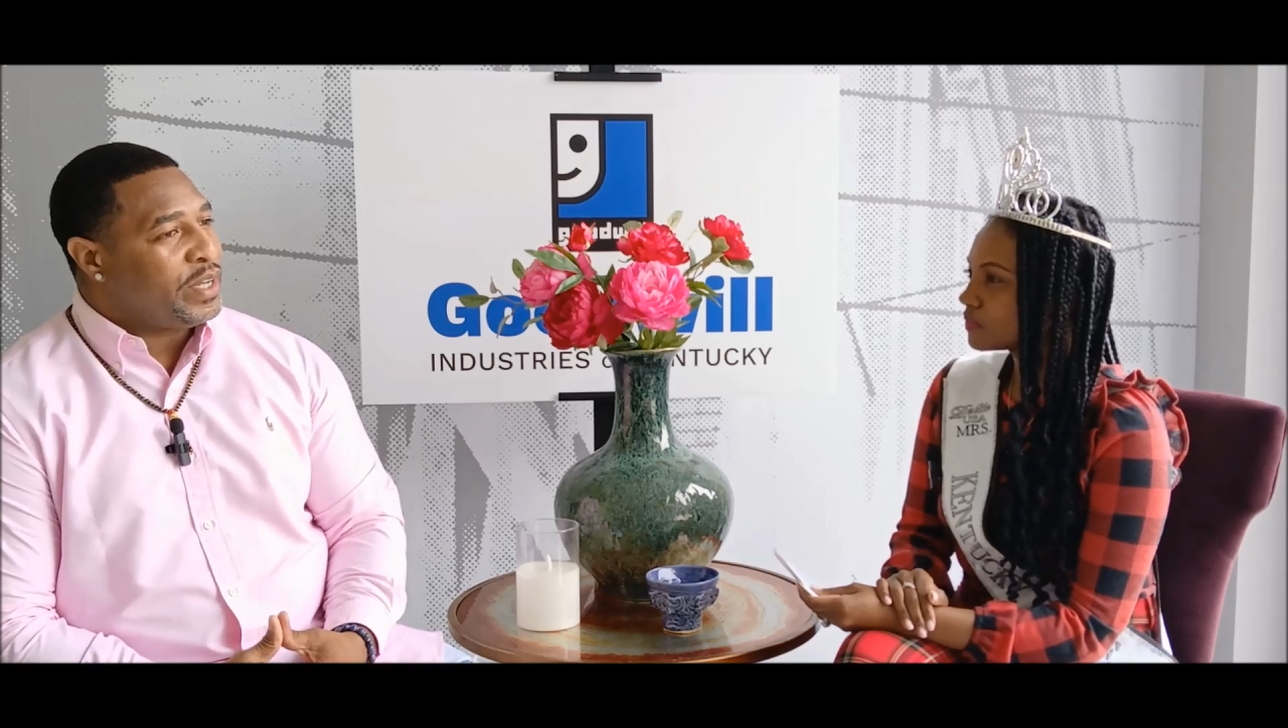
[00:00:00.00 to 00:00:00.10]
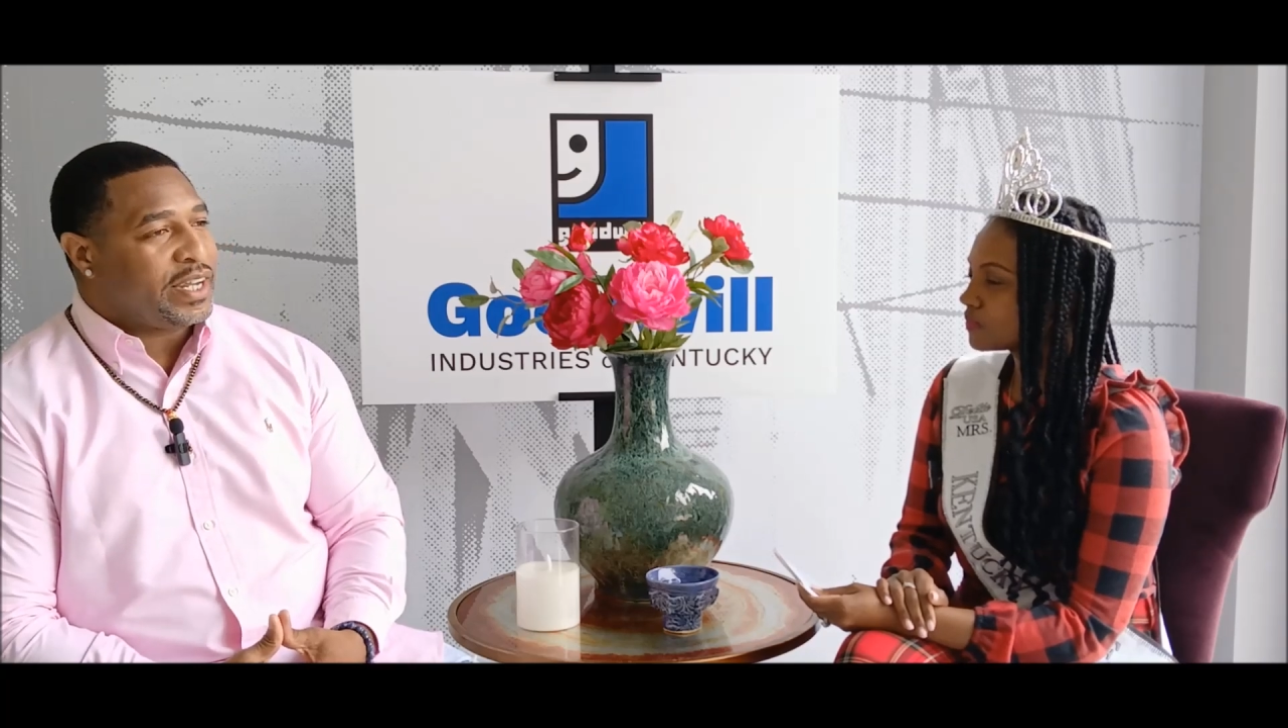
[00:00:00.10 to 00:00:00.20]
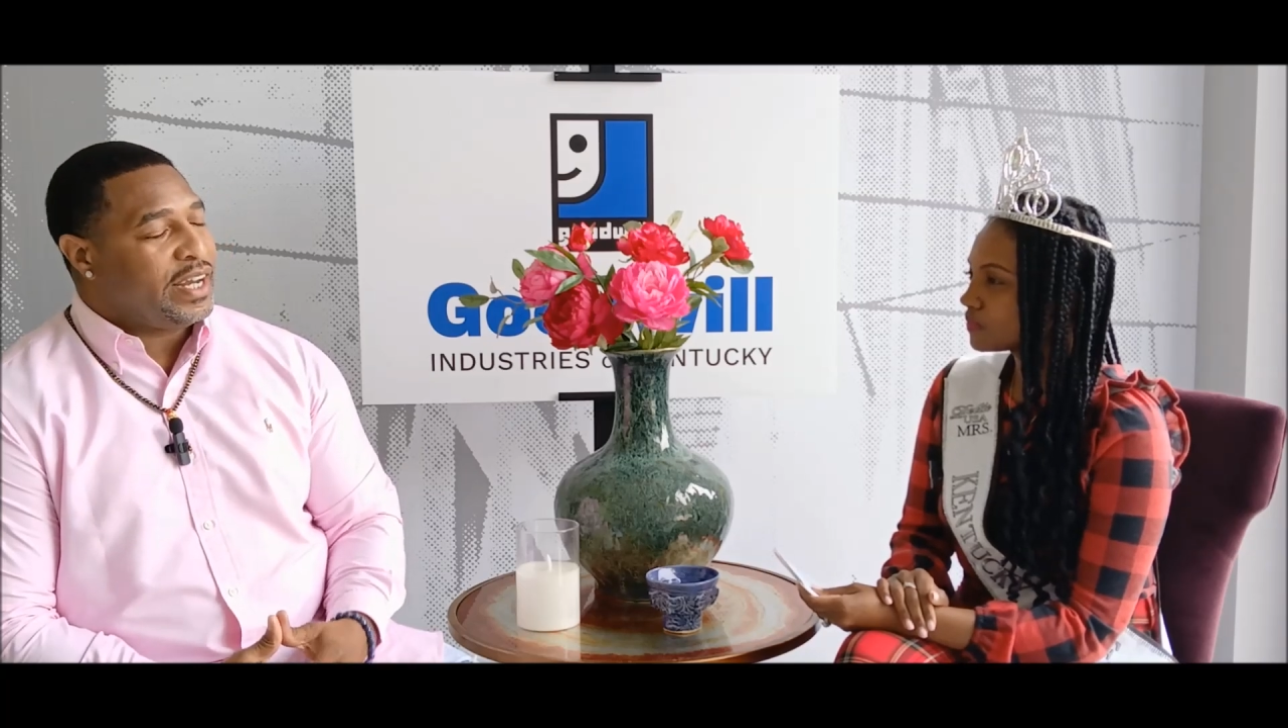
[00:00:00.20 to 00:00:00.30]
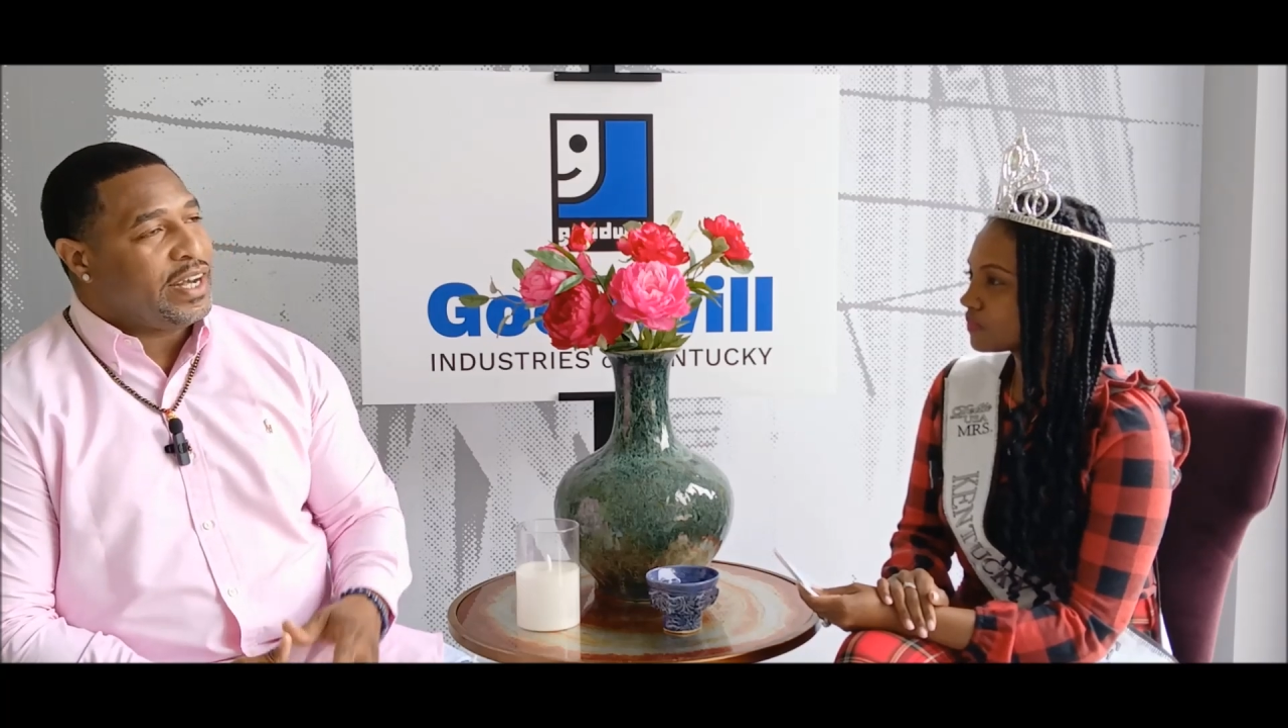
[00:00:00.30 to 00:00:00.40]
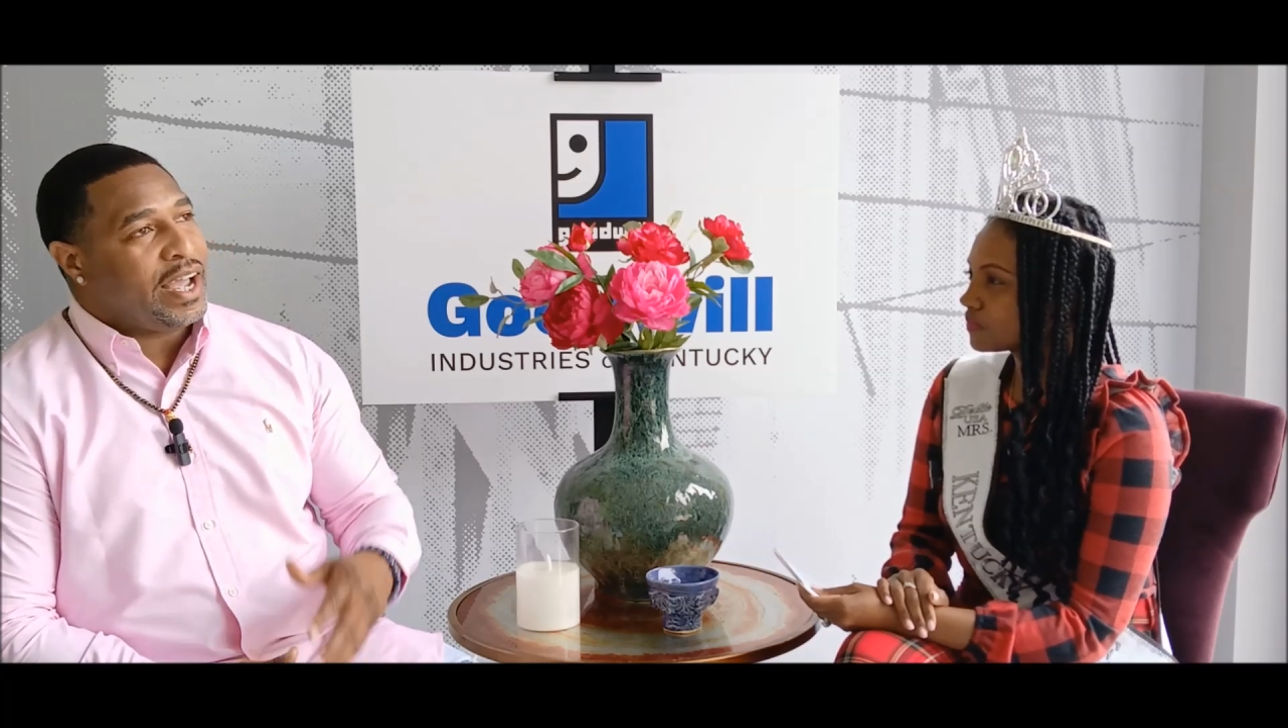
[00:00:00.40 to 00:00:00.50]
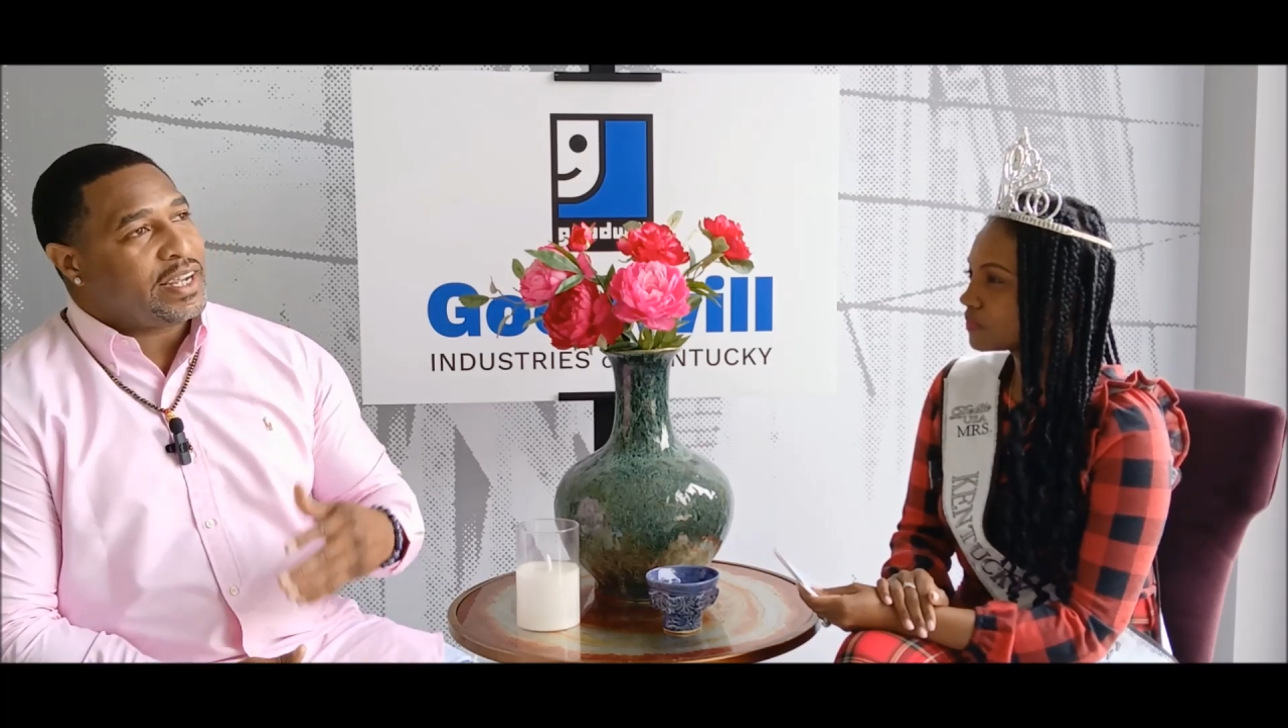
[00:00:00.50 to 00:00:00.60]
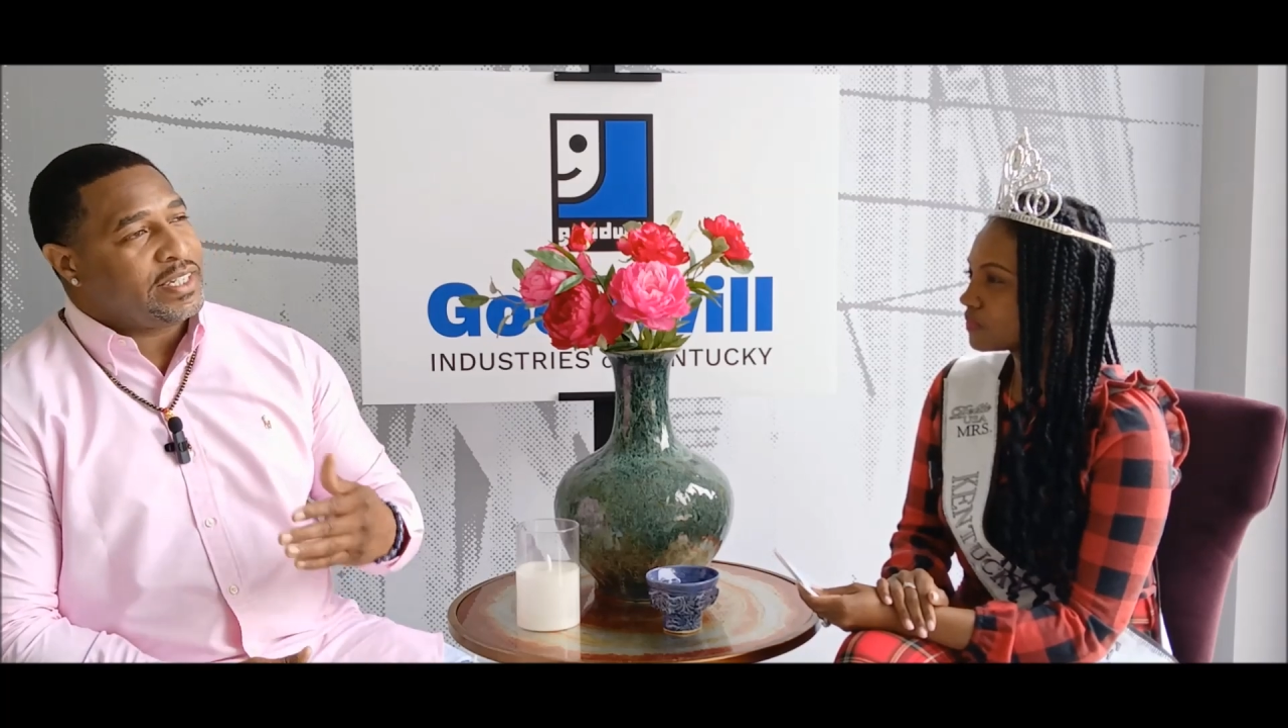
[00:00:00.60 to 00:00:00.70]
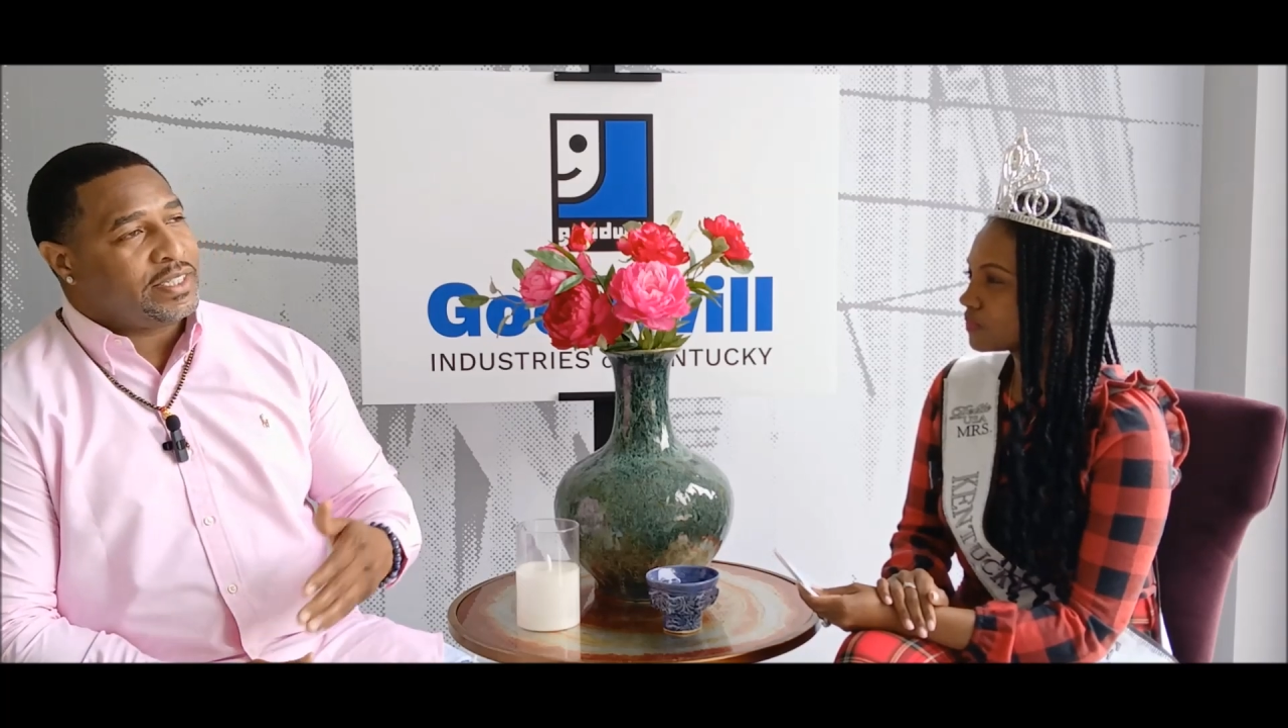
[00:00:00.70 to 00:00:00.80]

We cannot